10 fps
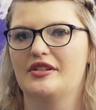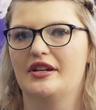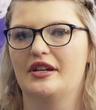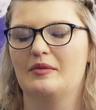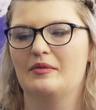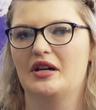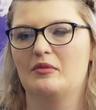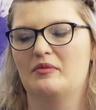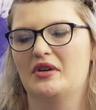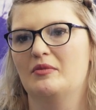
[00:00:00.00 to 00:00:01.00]
I'm a
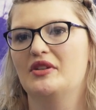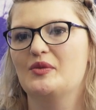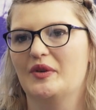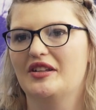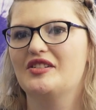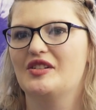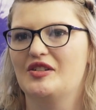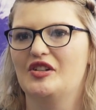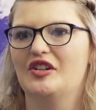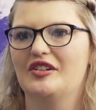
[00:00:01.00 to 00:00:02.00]
mum as well as a
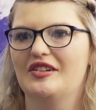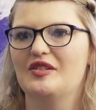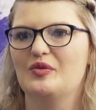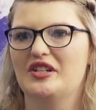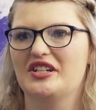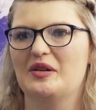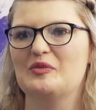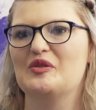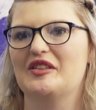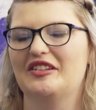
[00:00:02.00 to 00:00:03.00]
student, which comes
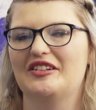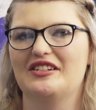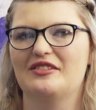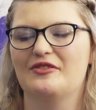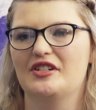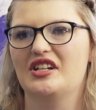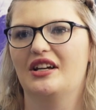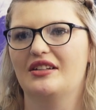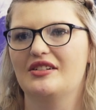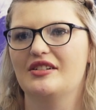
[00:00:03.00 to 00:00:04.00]
with a lot of different
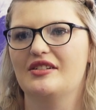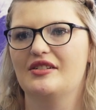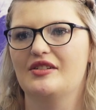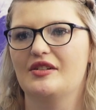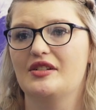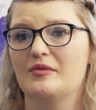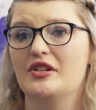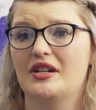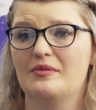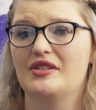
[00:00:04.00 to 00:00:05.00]
challenges. So
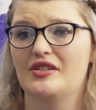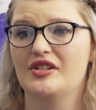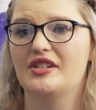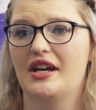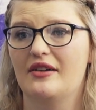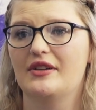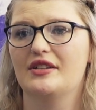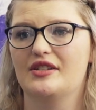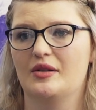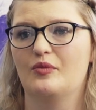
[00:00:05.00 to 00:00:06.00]
sometimes just having
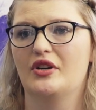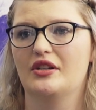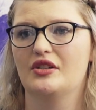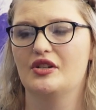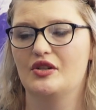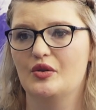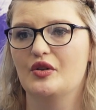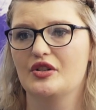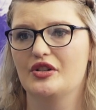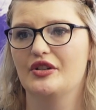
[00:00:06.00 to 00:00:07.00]
someone to talk
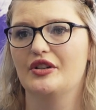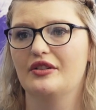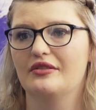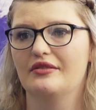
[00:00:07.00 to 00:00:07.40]
to